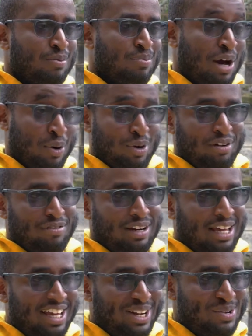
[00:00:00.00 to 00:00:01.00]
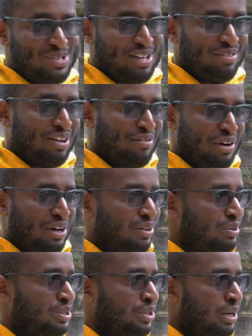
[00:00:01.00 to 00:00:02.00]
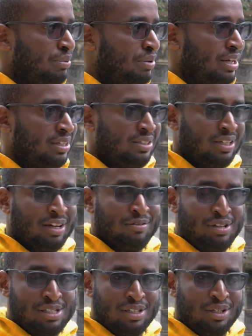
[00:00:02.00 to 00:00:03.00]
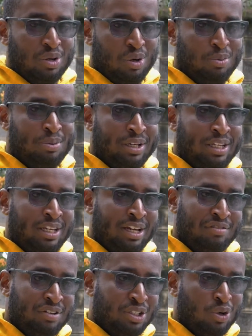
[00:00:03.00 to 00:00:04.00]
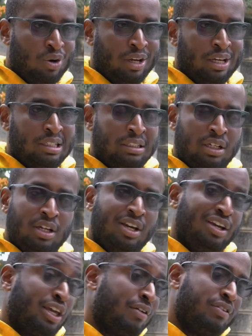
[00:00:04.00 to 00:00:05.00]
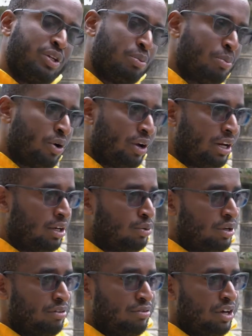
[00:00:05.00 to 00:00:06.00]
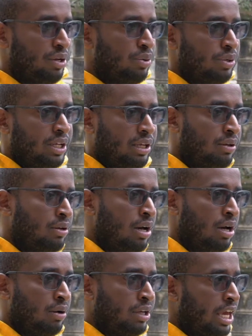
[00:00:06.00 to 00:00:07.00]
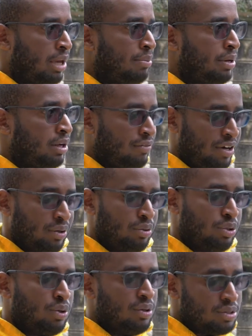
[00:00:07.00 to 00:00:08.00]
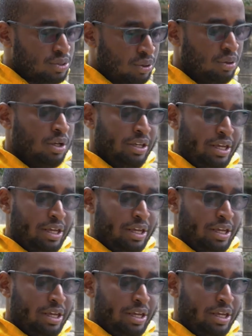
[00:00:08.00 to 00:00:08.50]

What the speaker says: Marwan Fellaini, who's having a very good tournament. Vincent Kompany, Jan Vertonghen, and Kevin De Bruyne, who had a very good game and a very good goal. So